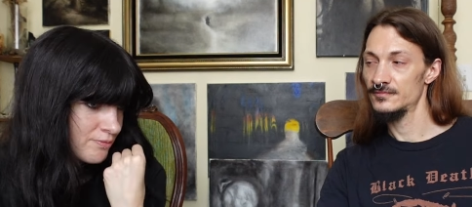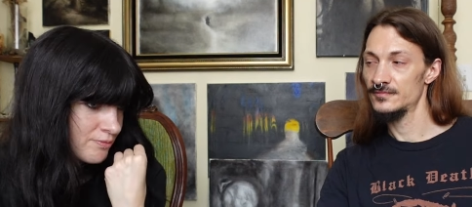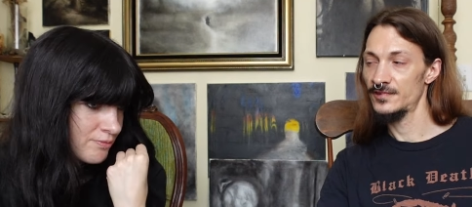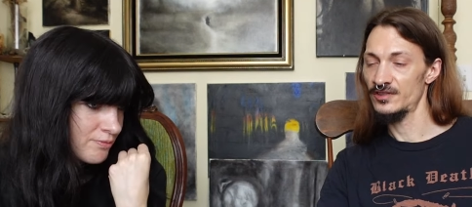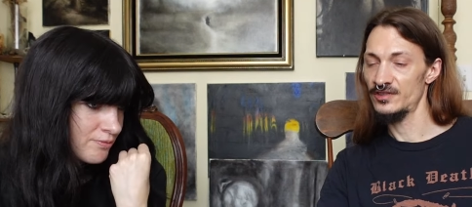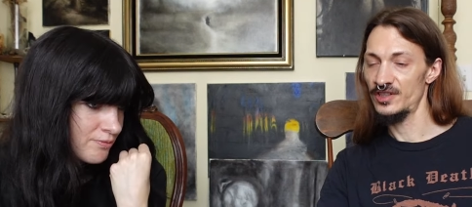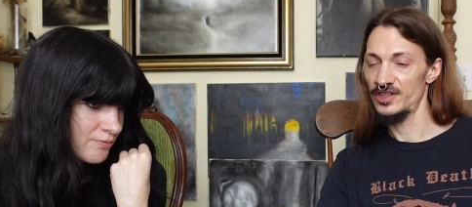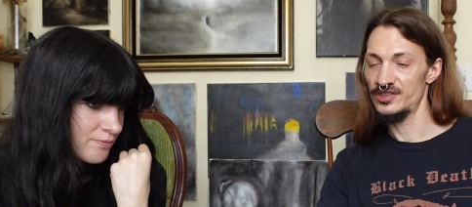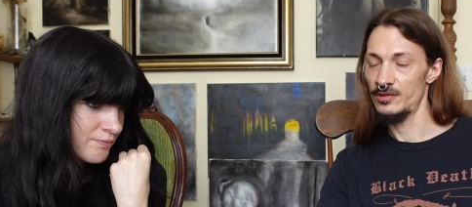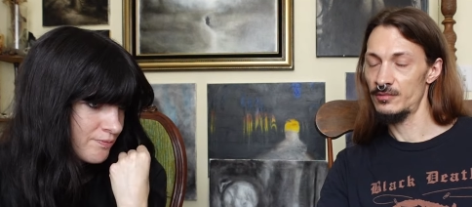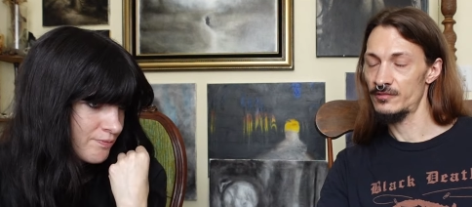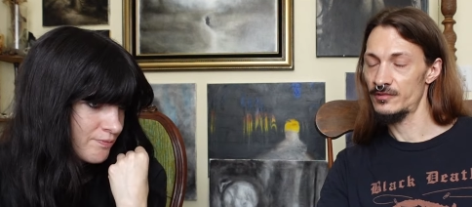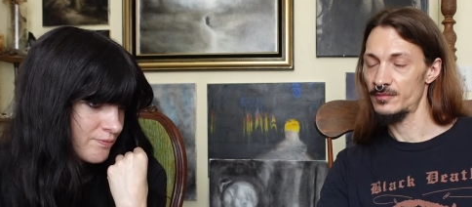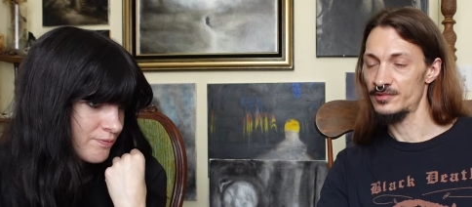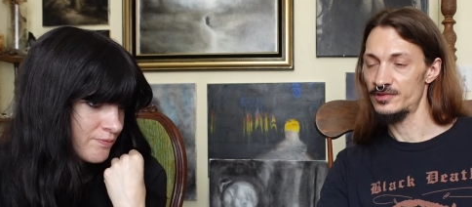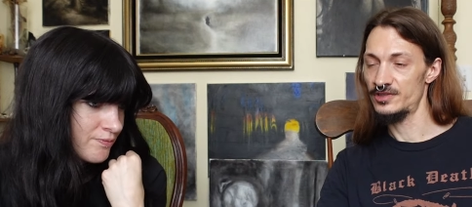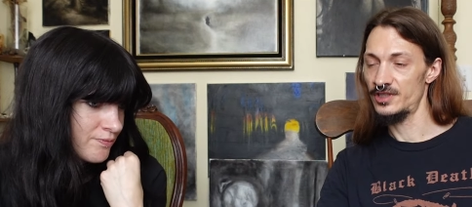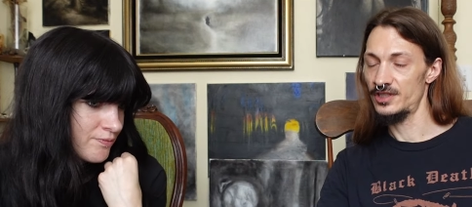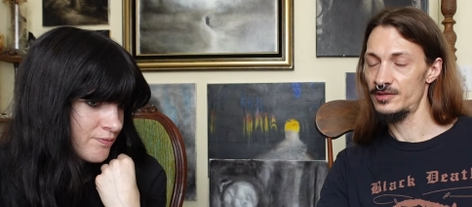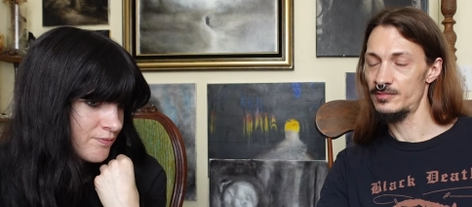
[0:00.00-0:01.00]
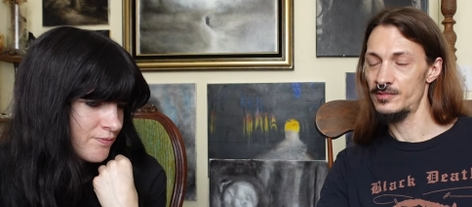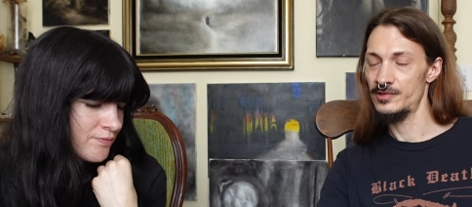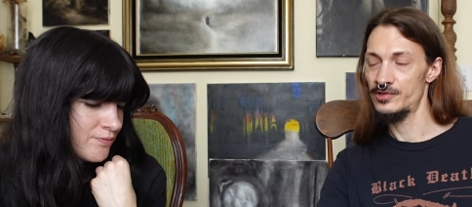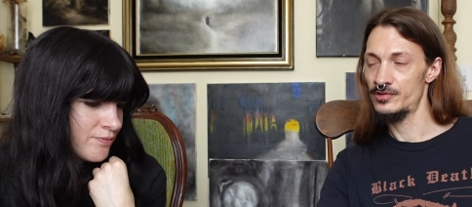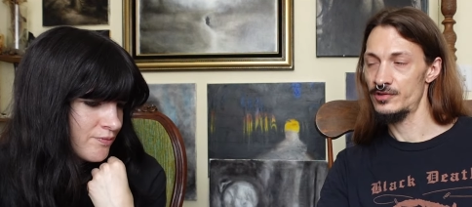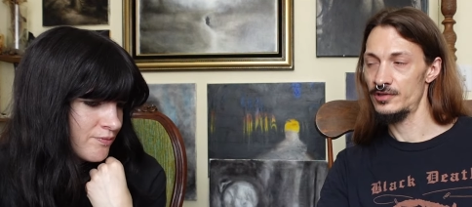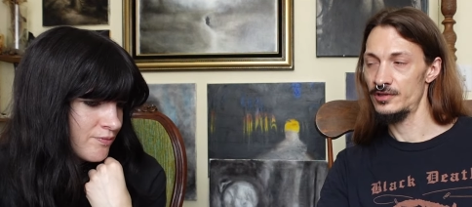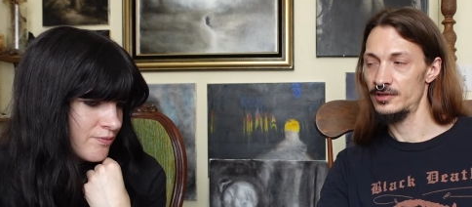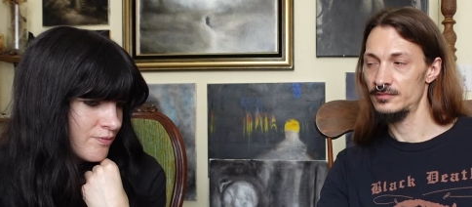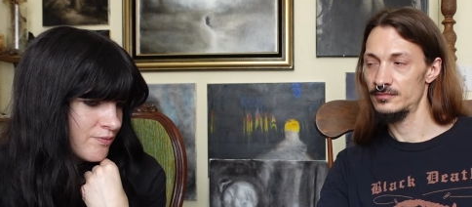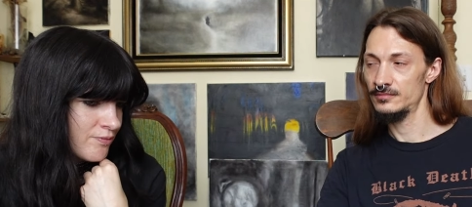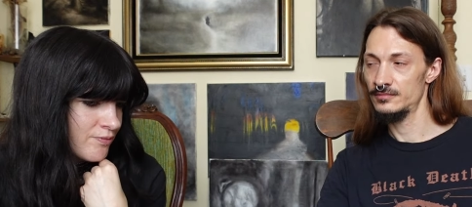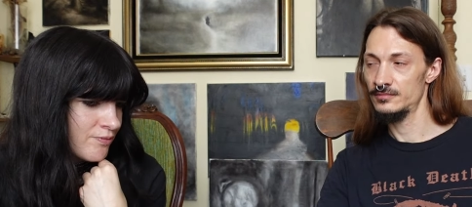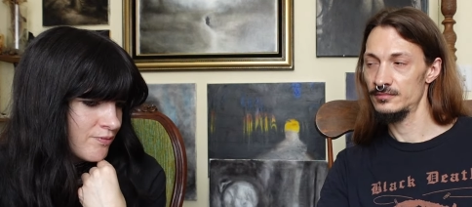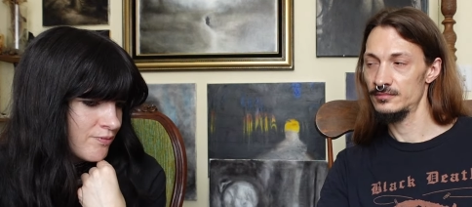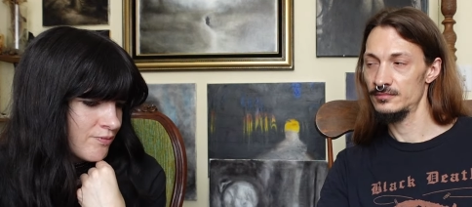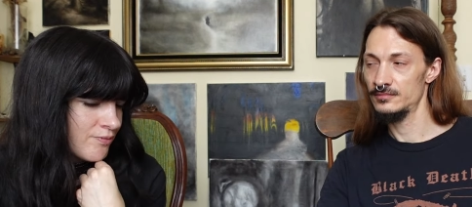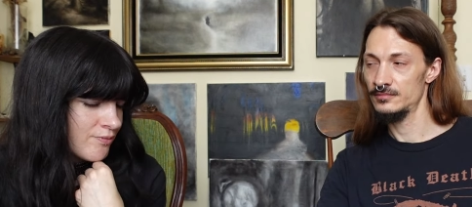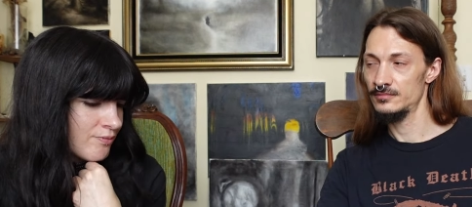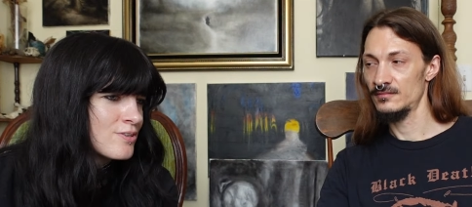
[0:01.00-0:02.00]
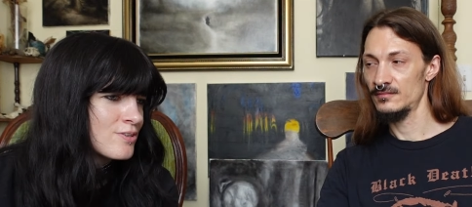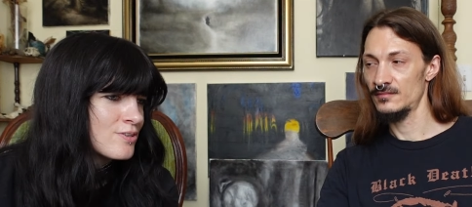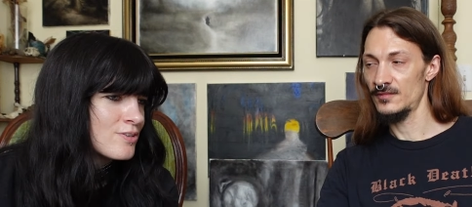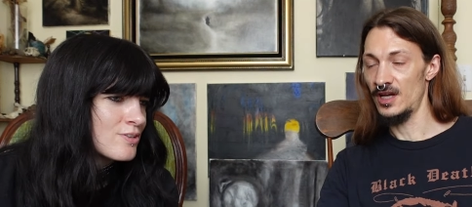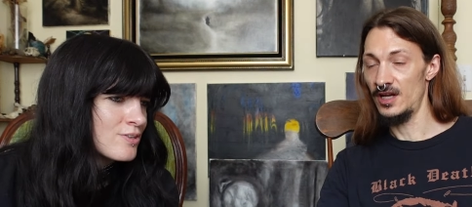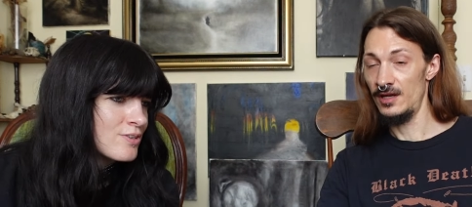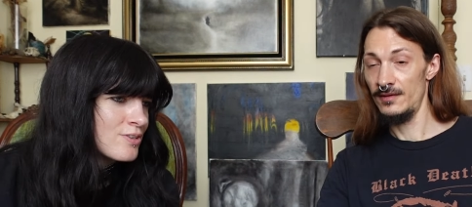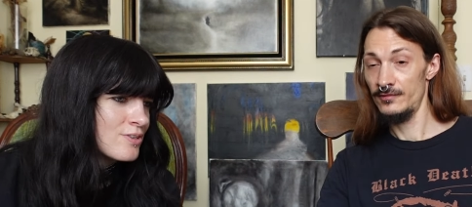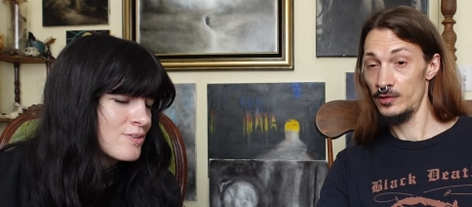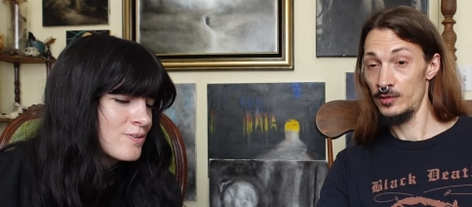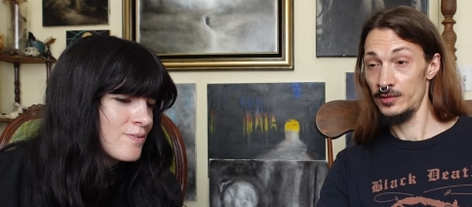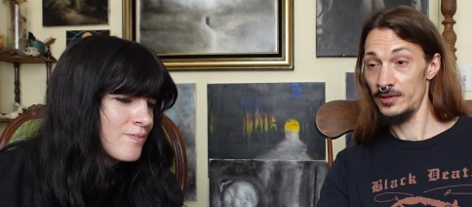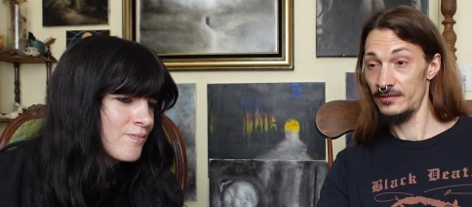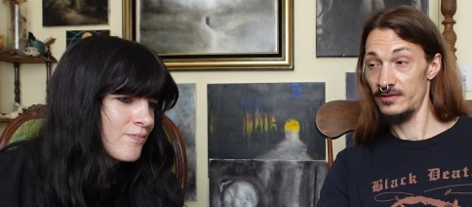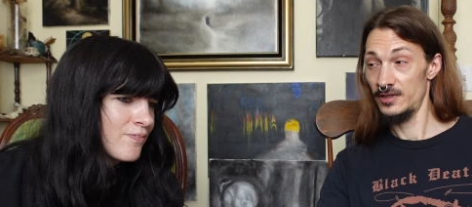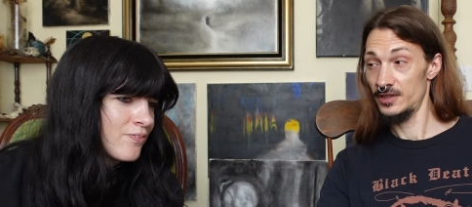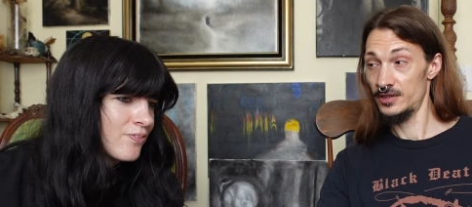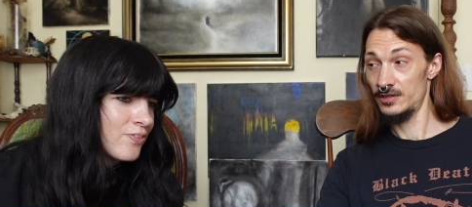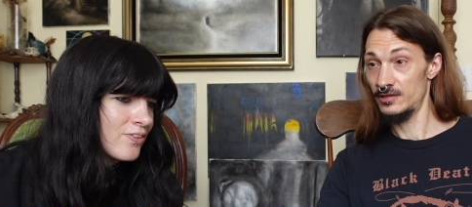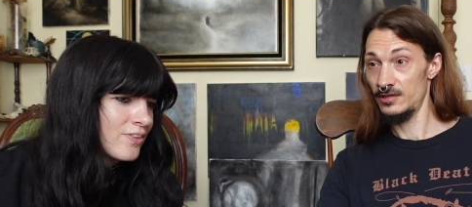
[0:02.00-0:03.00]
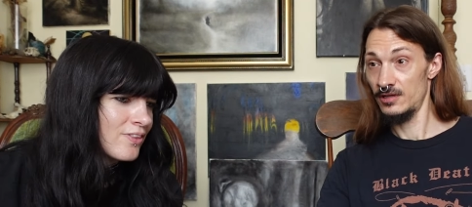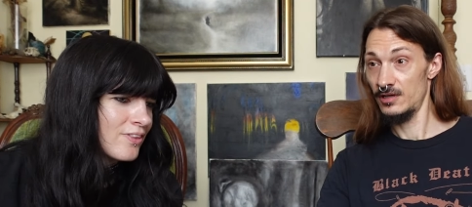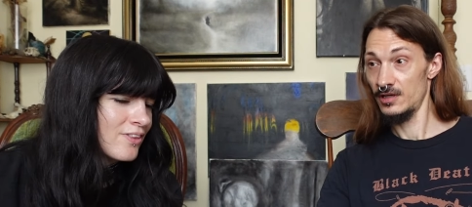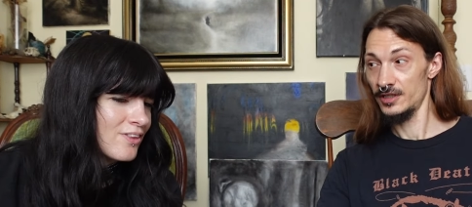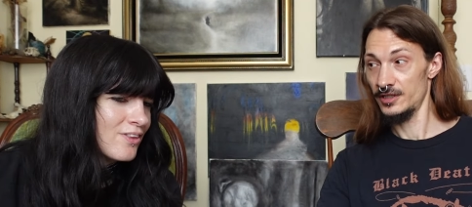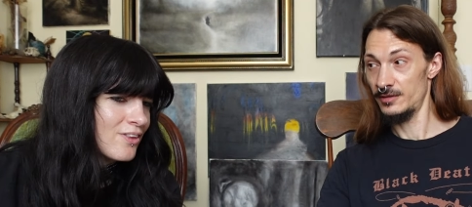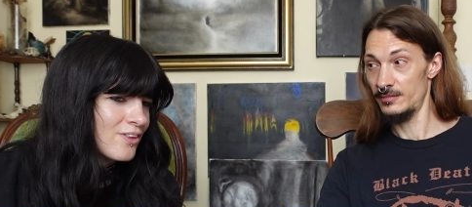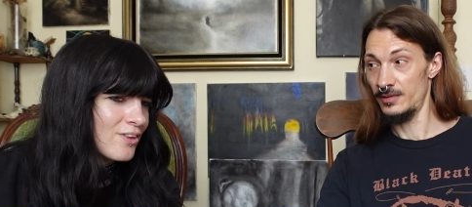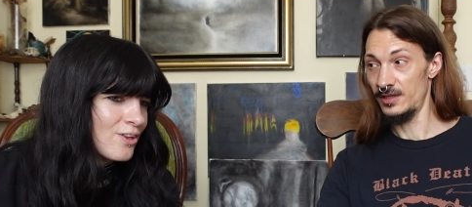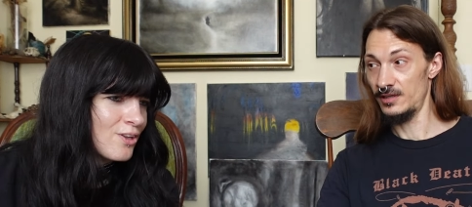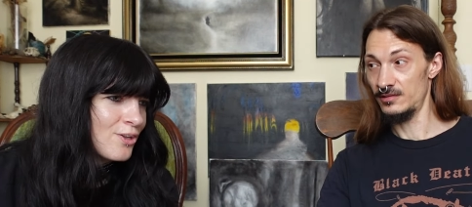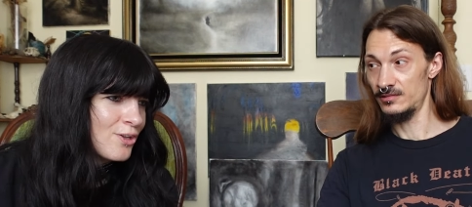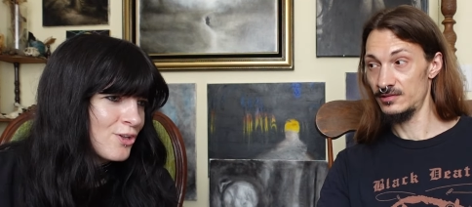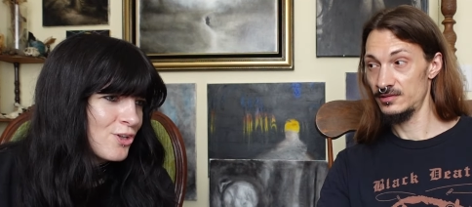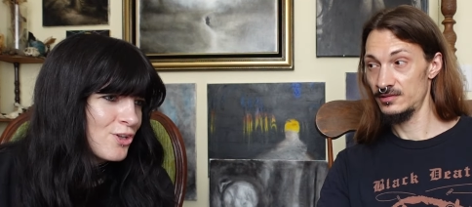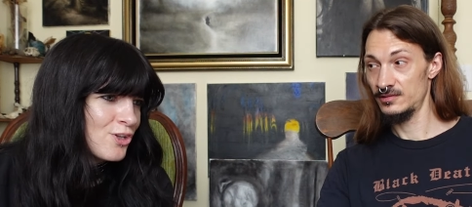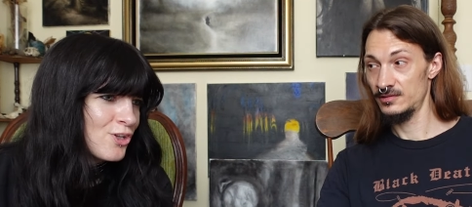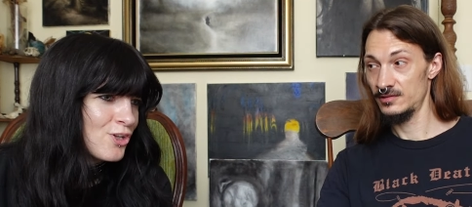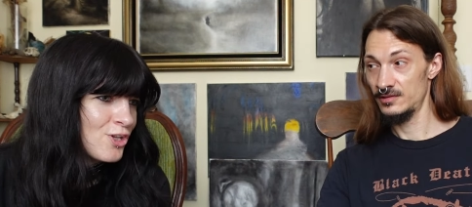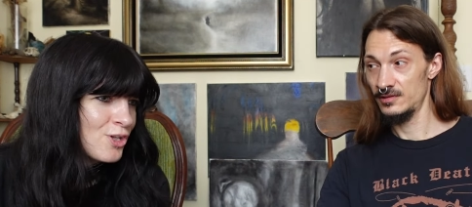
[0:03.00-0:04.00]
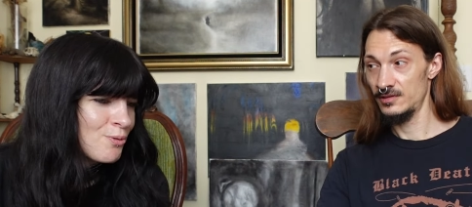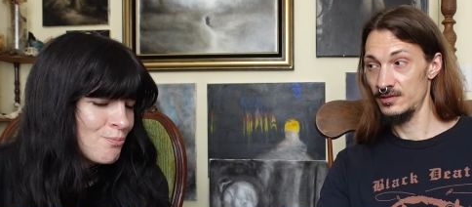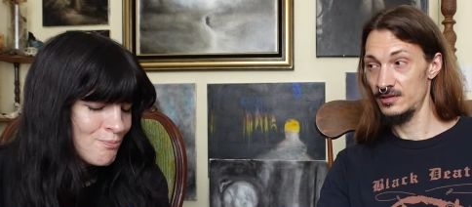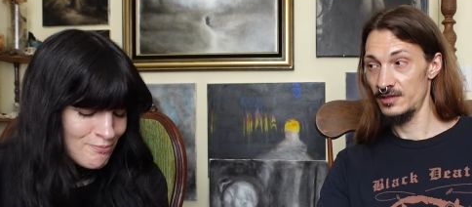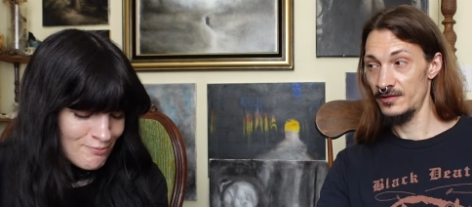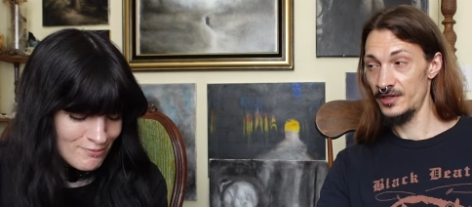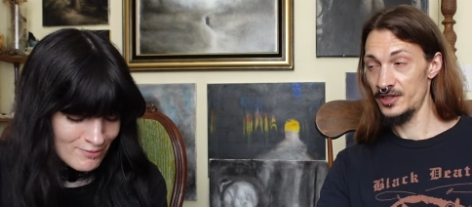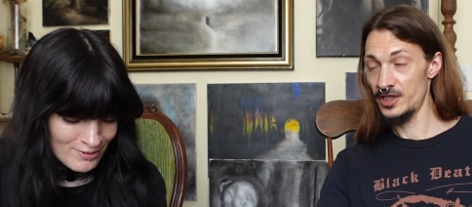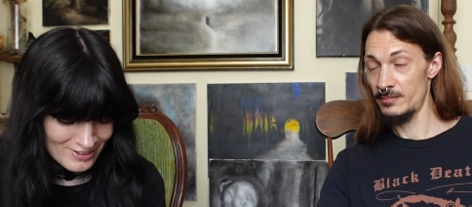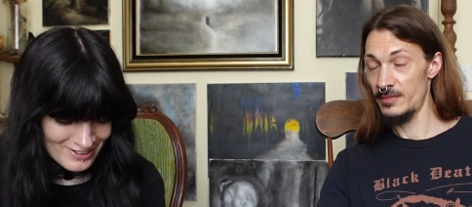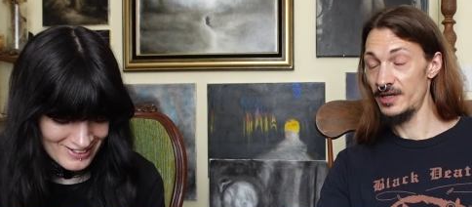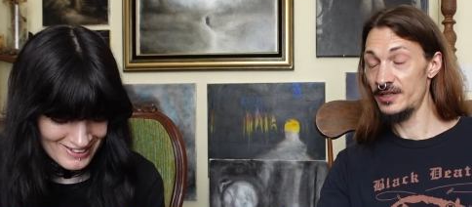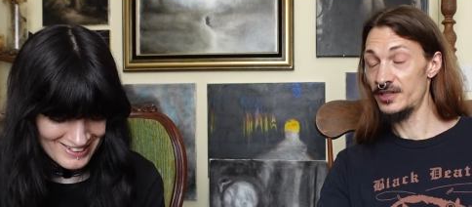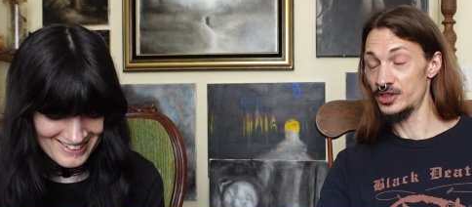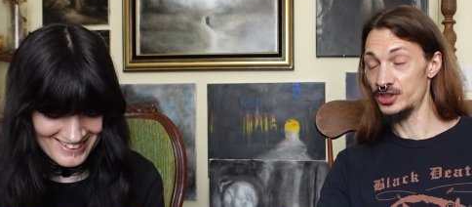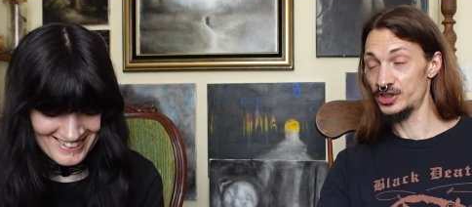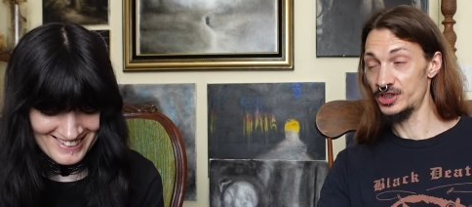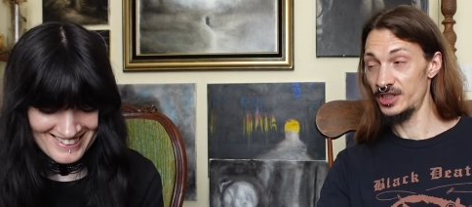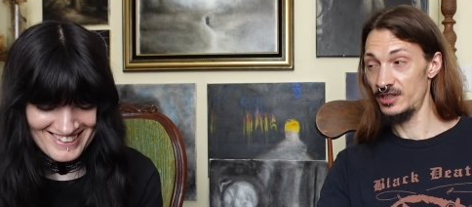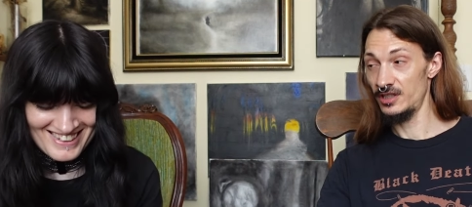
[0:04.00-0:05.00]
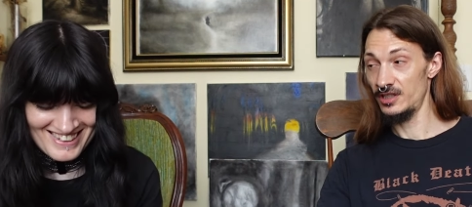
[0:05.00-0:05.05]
Speaker 1: Sounds like something from Sesame Street. I don't know what the fuck you're talking about. Yep. I think you made this shit